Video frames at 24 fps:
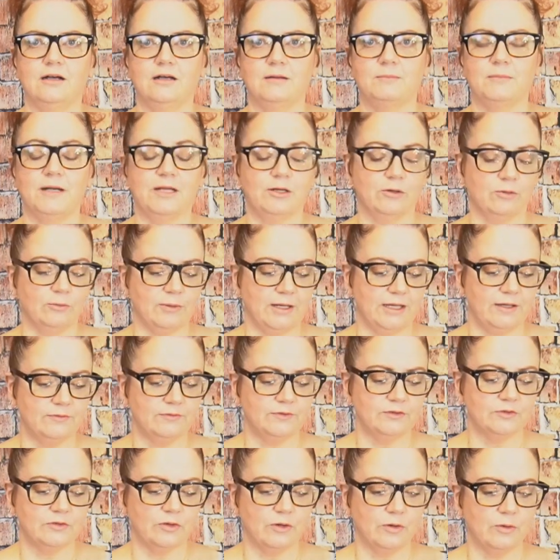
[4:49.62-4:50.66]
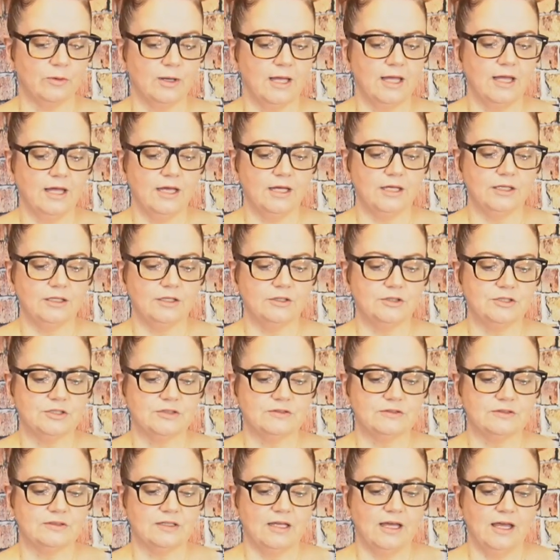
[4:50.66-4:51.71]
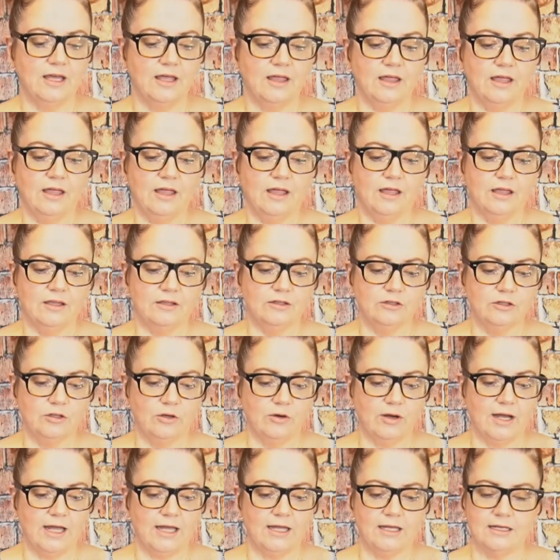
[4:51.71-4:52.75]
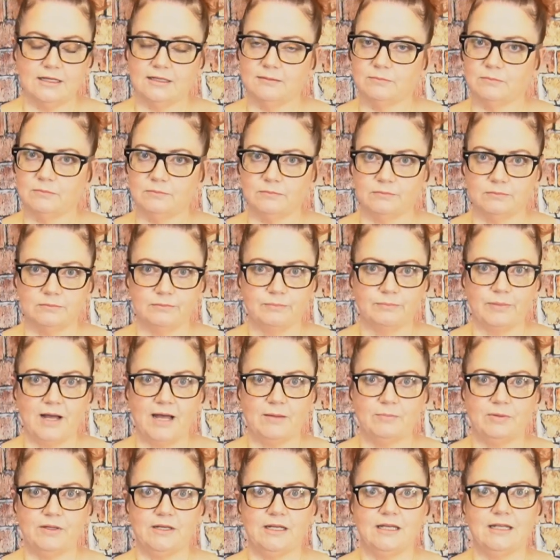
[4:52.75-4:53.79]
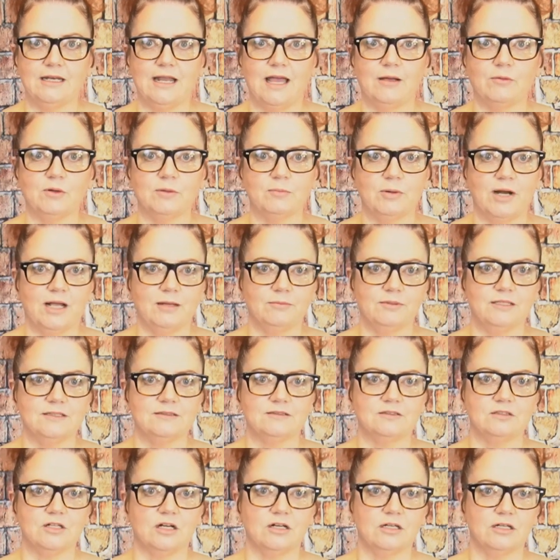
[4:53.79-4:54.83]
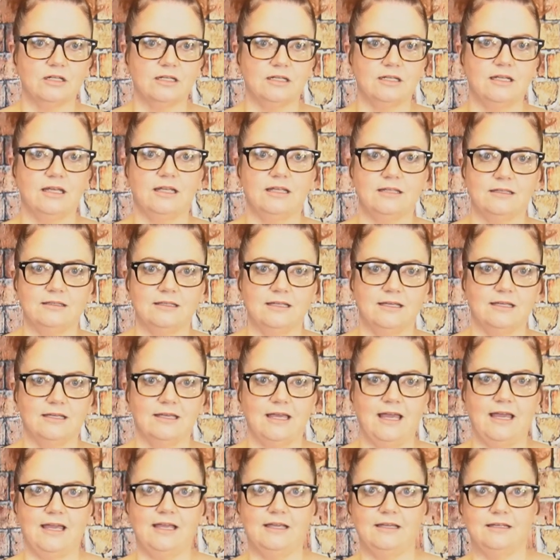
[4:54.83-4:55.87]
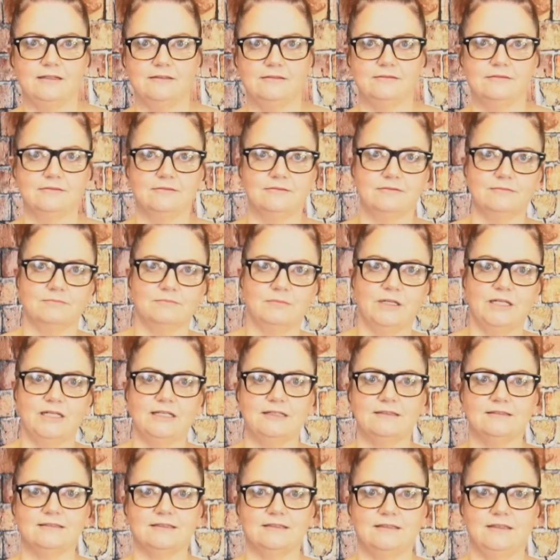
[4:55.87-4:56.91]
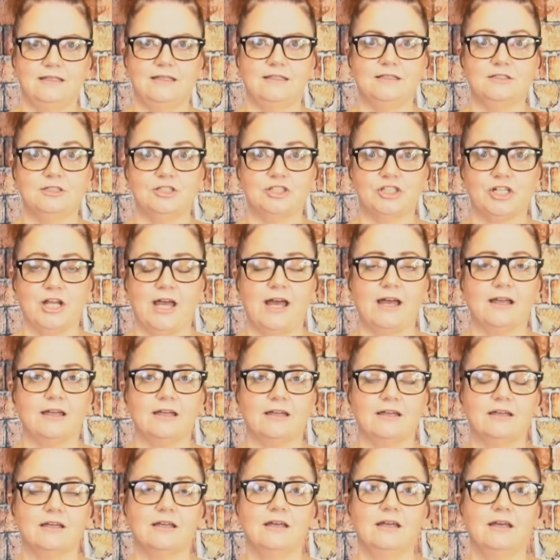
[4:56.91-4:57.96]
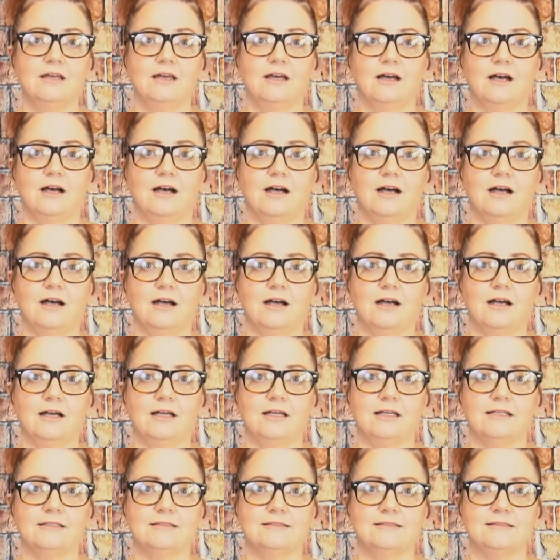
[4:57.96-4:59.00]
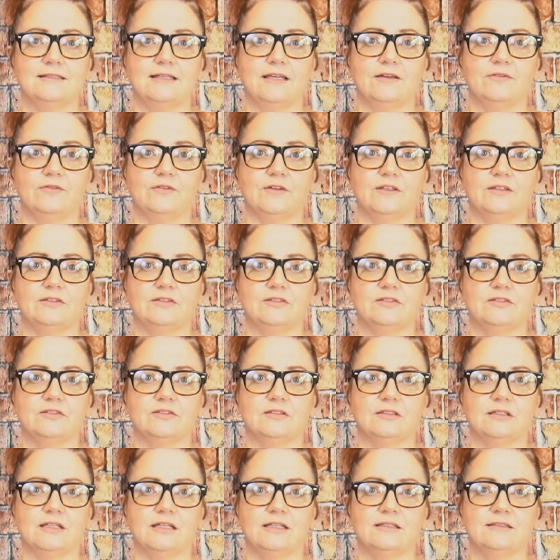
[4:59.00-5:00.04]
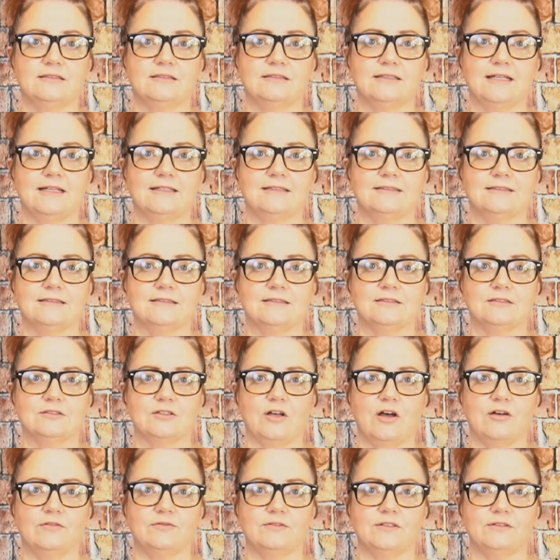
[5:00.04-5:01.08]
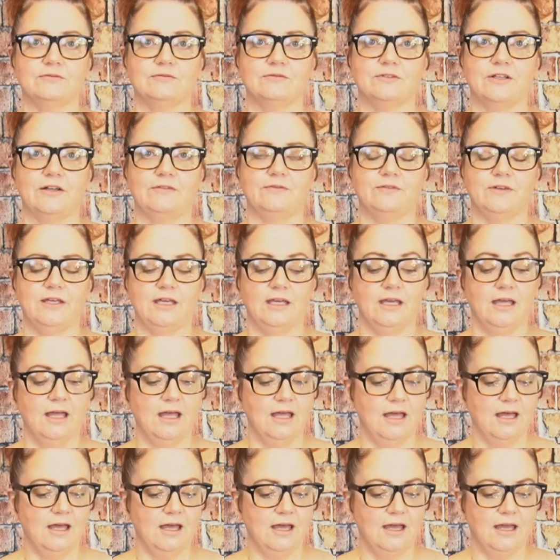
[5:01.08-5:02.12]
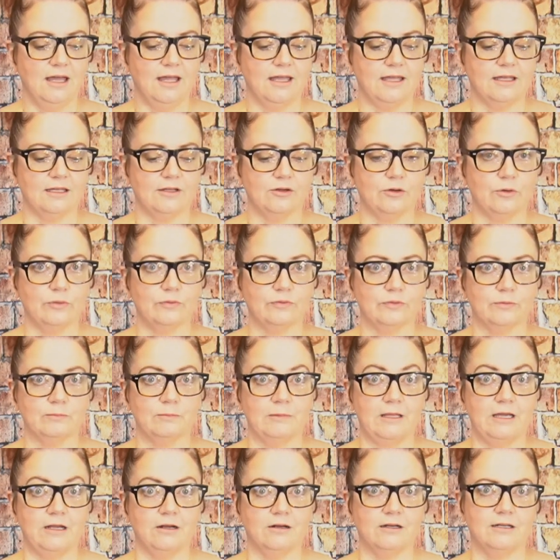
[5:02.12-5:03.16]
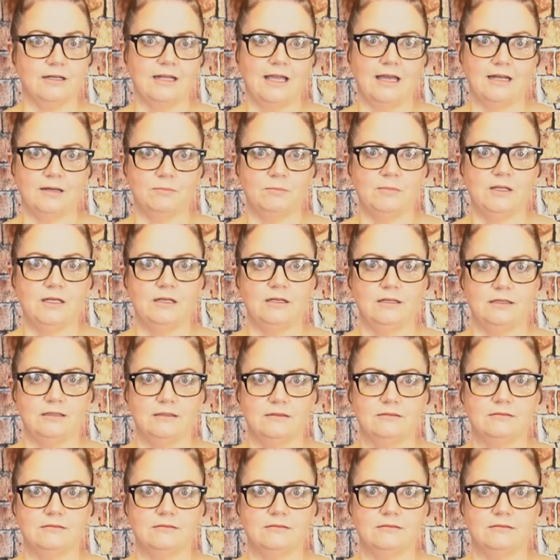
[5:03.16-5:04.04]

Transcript: microwaves. So you just go ahead and pop it in. I would probably start it at like 8 minutes and then check and see if it's nice and soft and fluffy, and go from there and add a minute